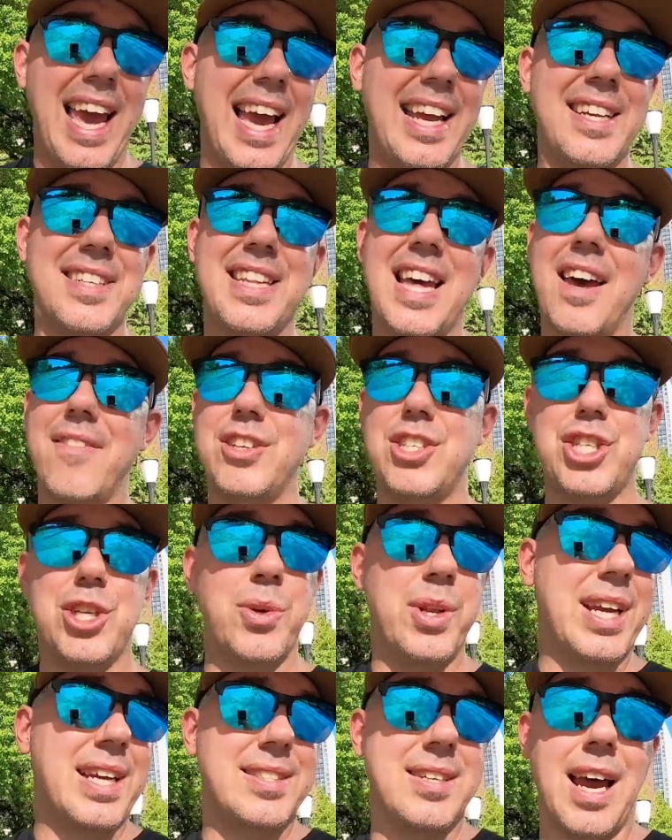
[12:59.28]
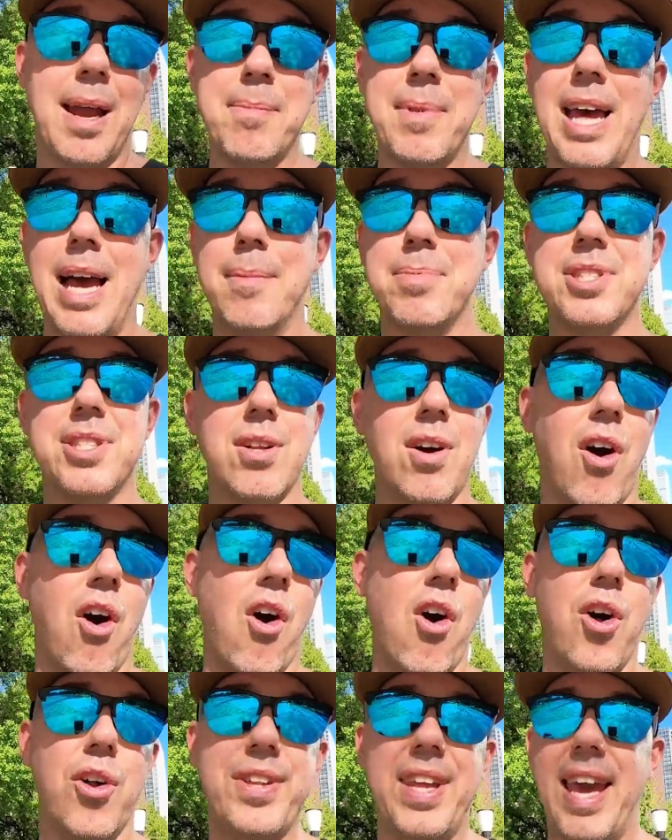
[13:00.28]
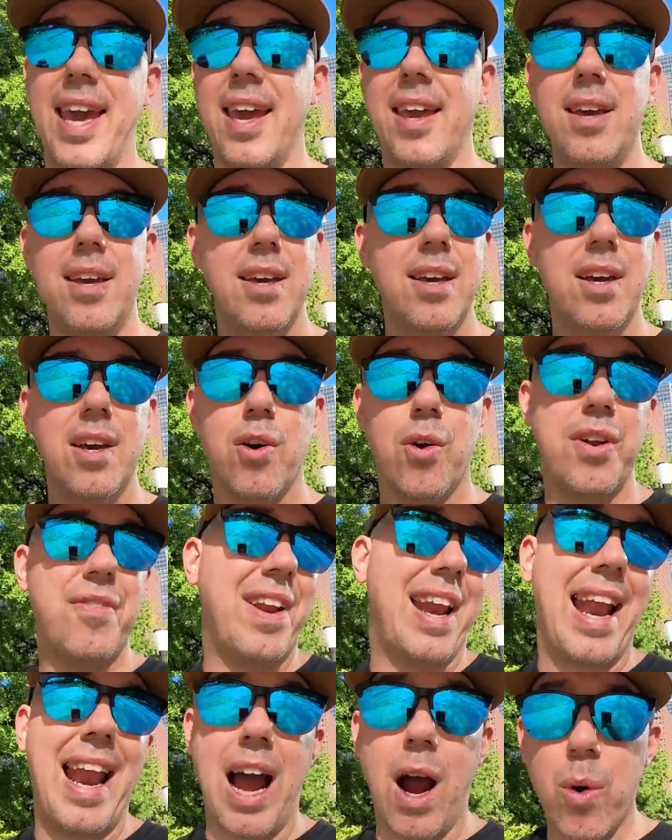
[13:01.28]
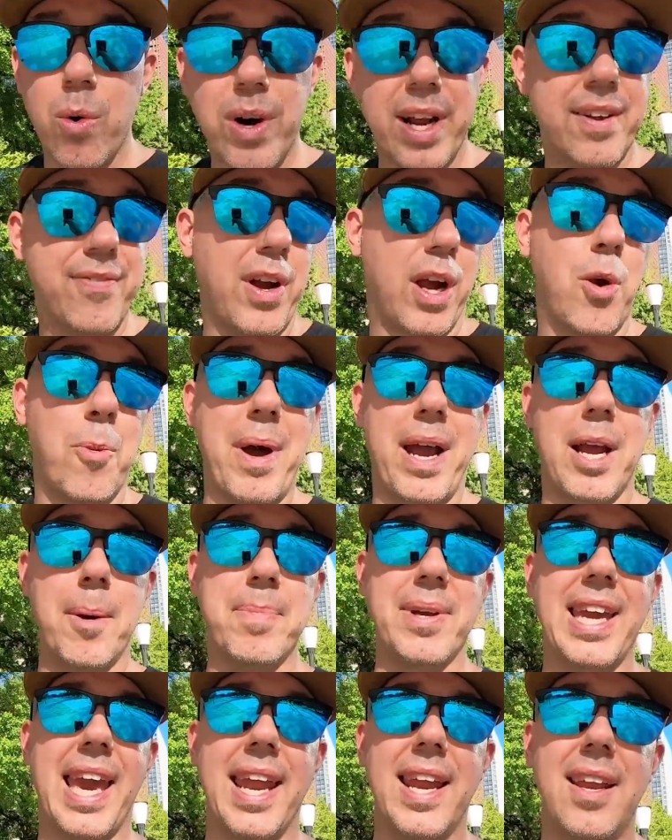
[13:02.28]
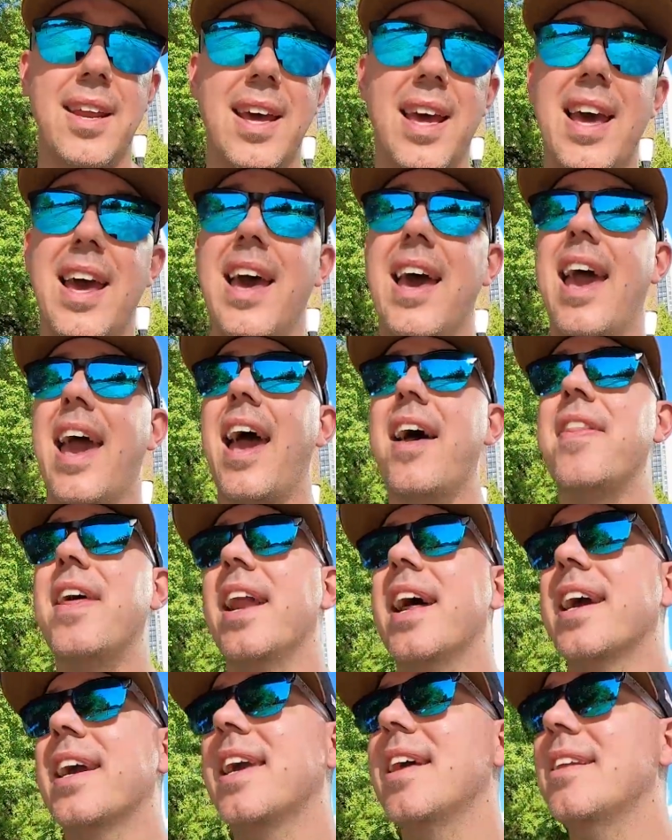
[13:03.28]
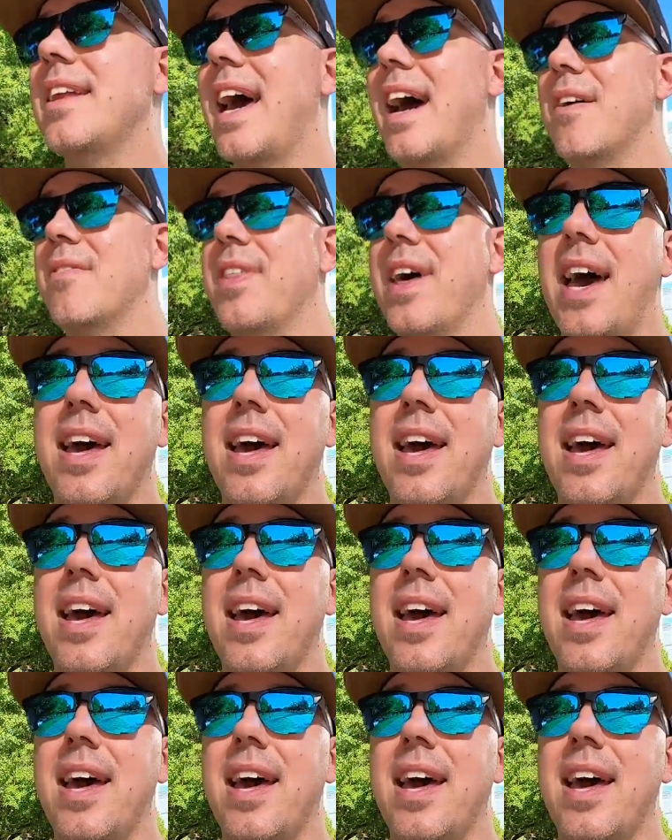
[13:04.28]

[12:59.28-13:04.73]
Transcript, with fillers: and just have it shooting a time lapse all day, or even an hour if I go back up and get it. And then I can have